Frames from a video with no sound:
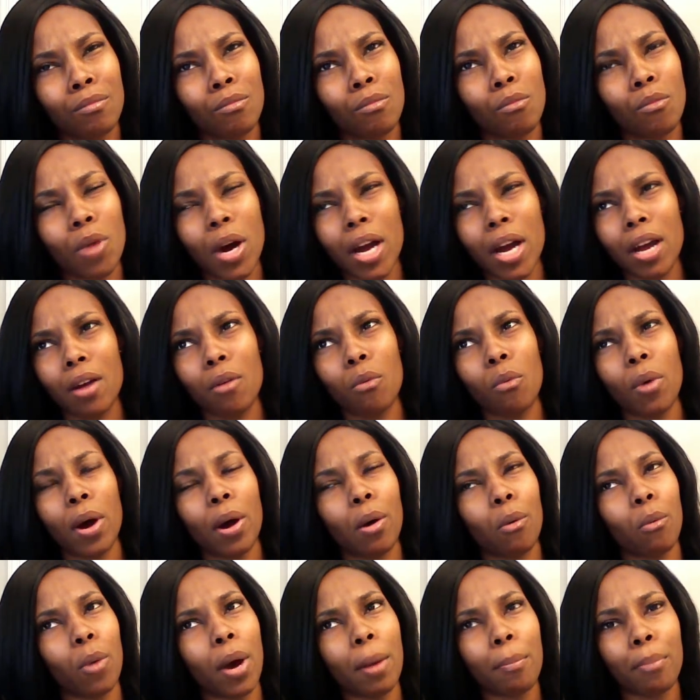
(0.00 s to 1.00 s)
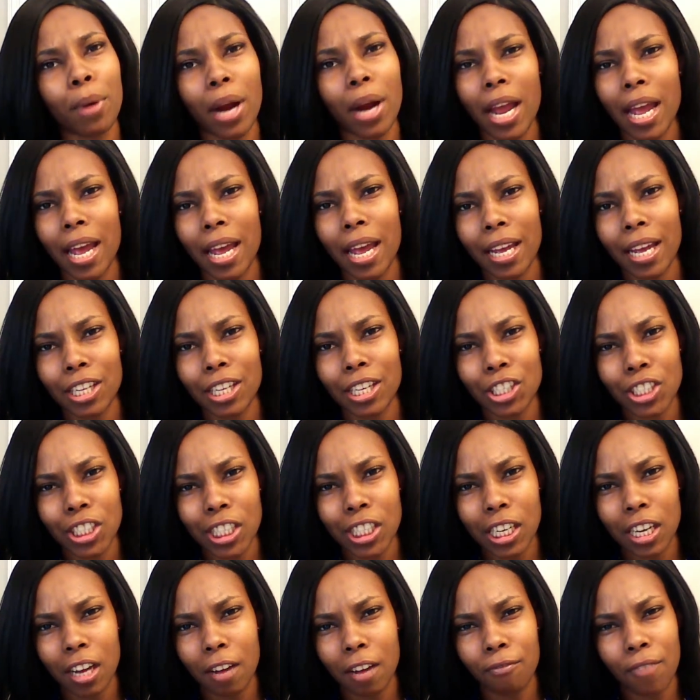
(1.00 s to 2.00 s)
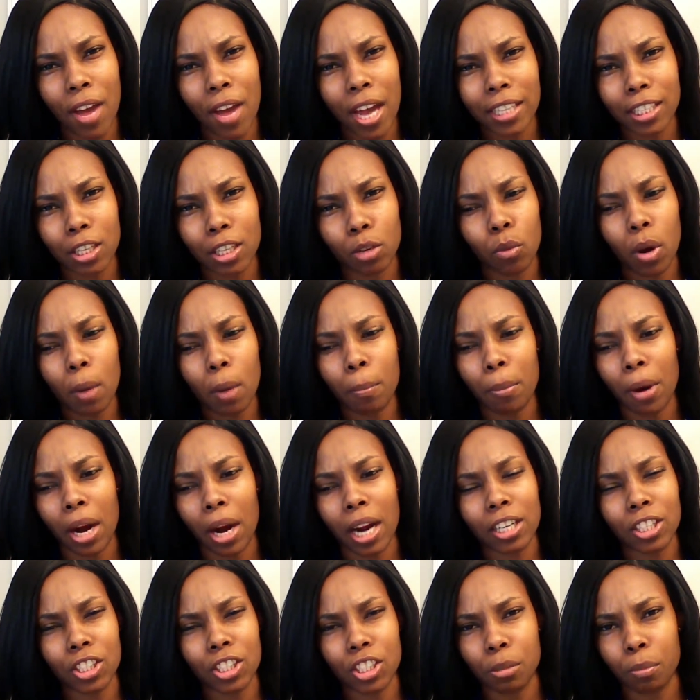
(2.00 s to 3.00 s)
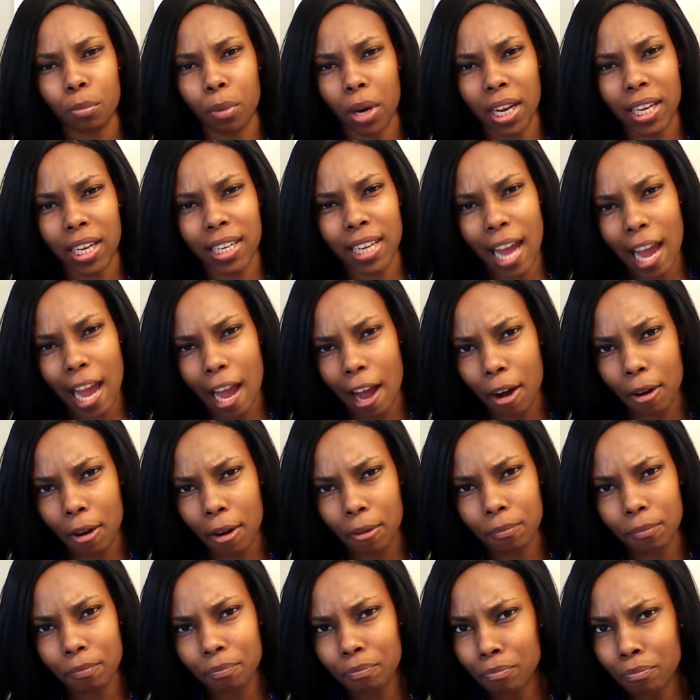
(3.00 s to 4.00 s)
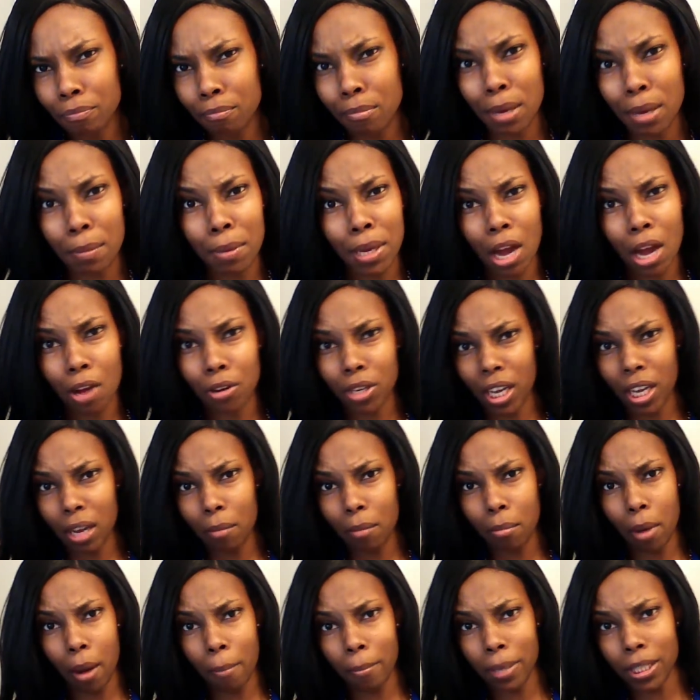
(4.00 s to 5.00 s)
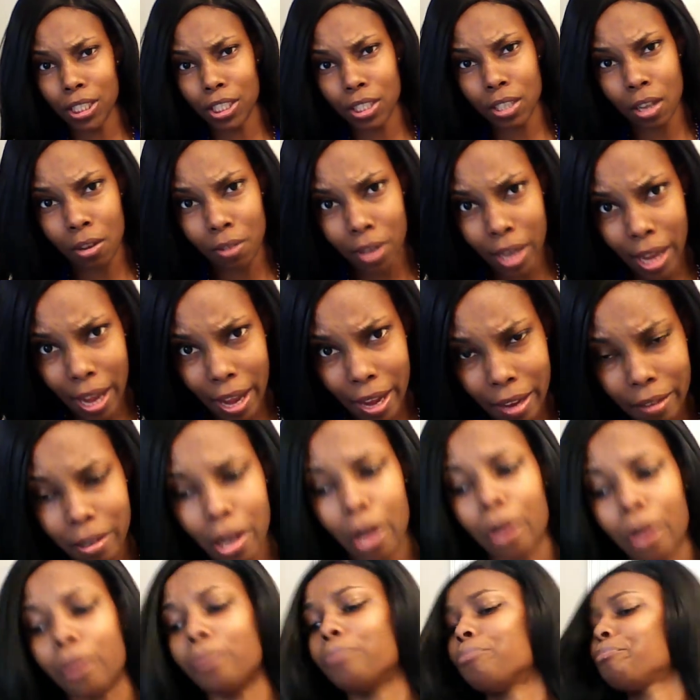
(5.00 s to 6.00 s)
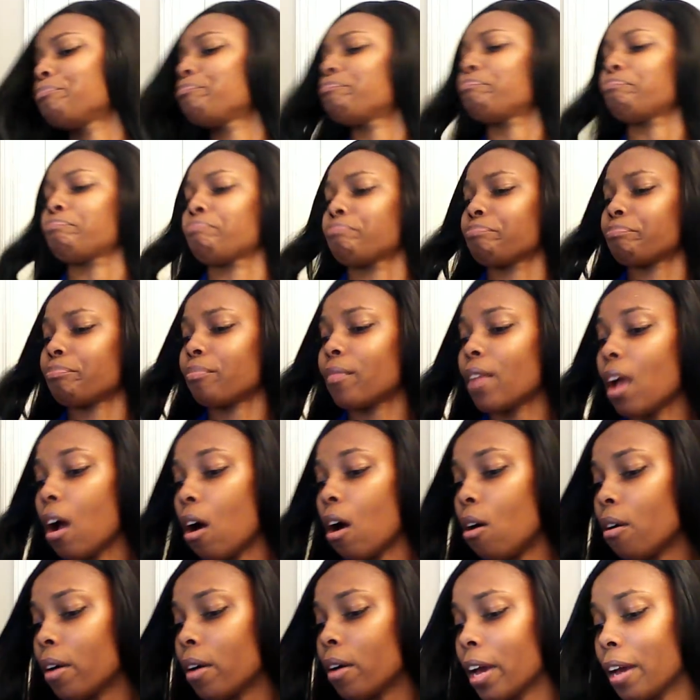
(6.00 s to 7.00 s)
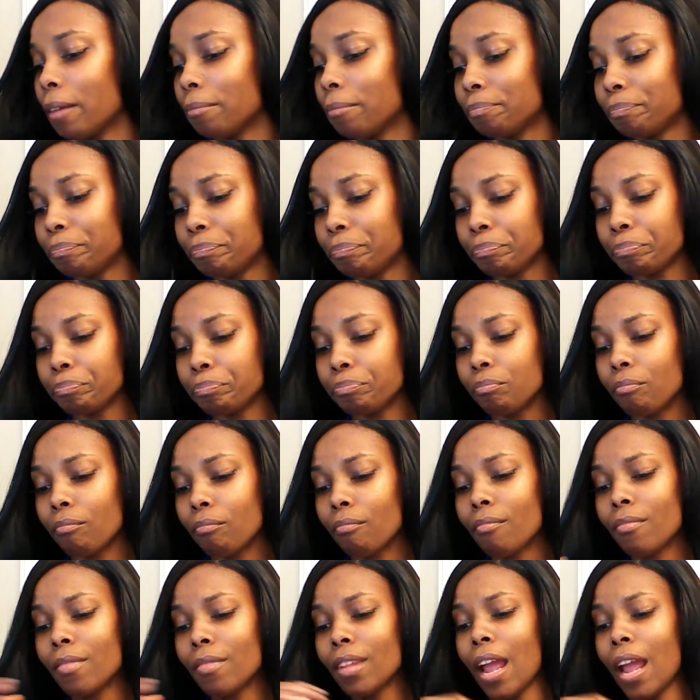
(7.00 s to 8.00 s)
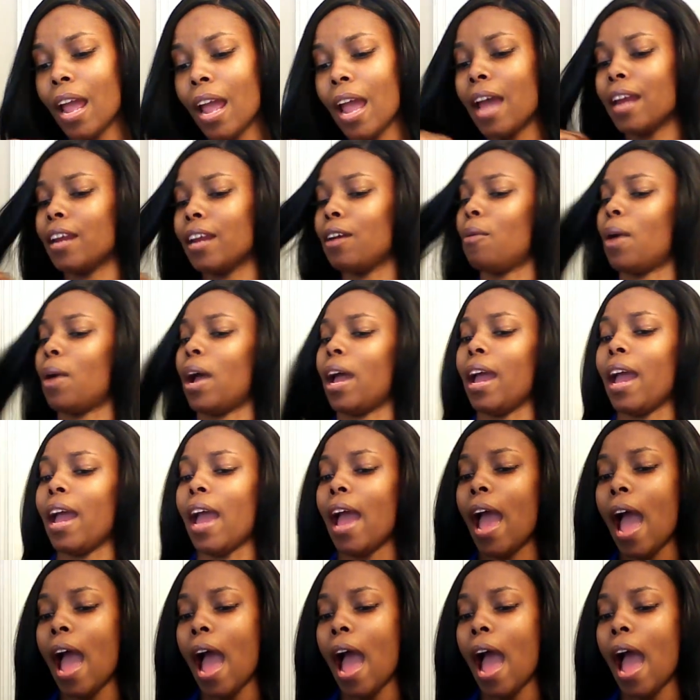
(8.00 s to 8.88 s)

What brand is she affecting? What brand is she bringing down? BBOD, bum bitches on deck? Oh, okay. Anyway,